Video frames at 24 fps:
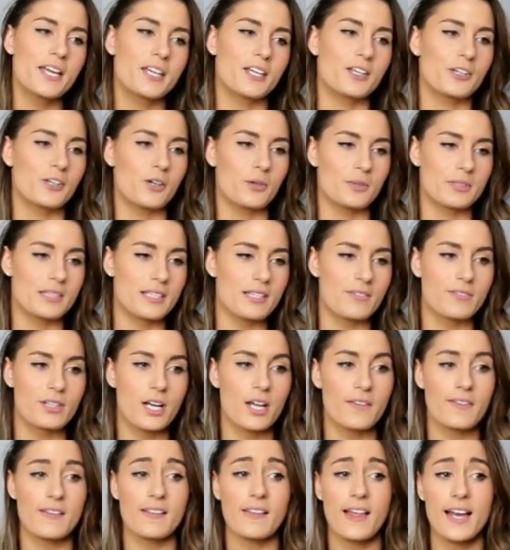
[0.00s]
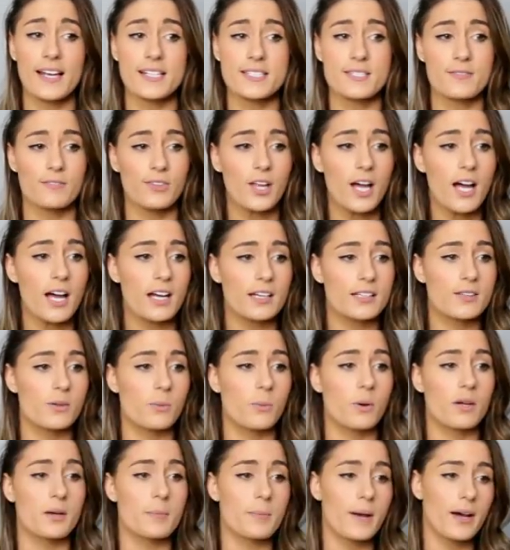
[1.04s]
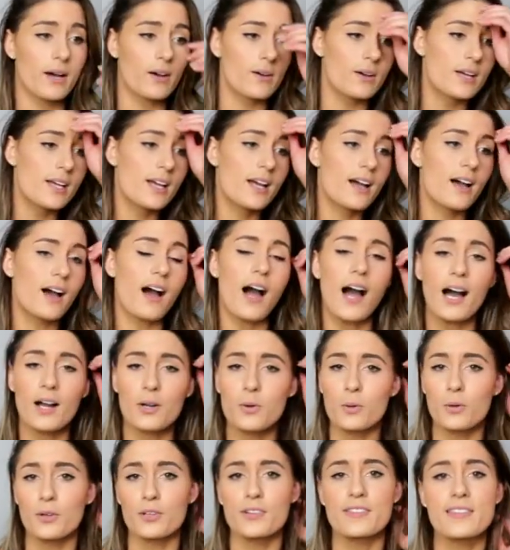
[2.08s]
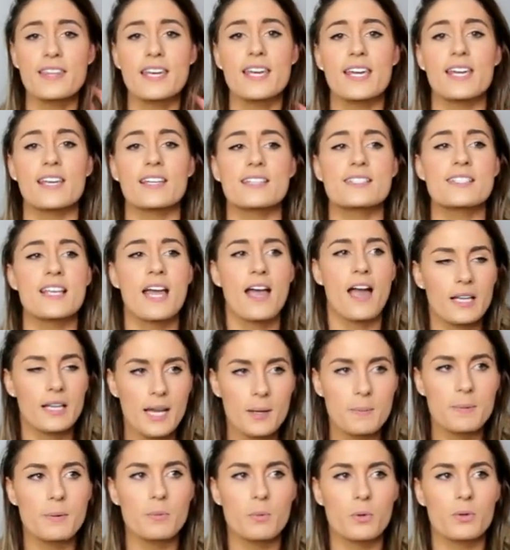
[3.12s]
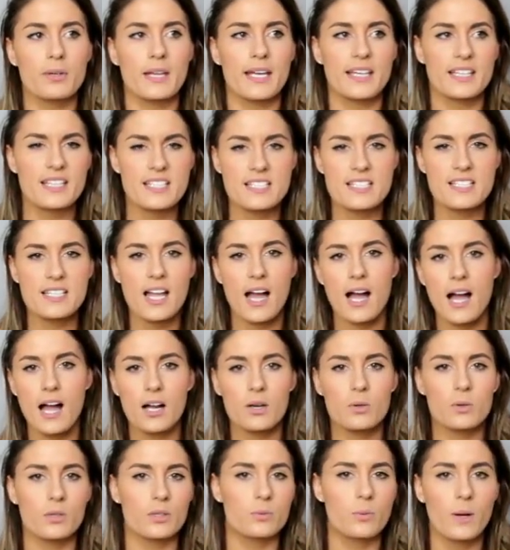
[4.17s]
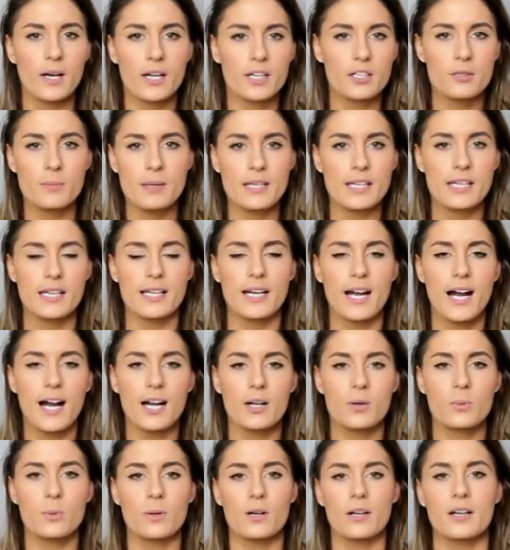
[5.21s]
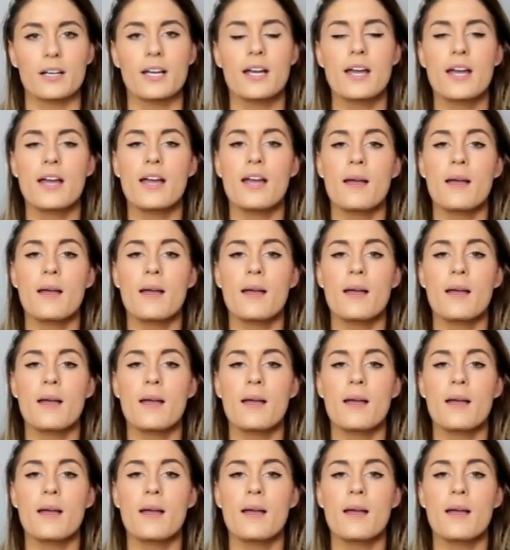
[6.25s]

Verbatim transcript: You know, even on the last vlog, the one about awkward things, a lot of people were like, this is not awkward. Why are you making it awkward?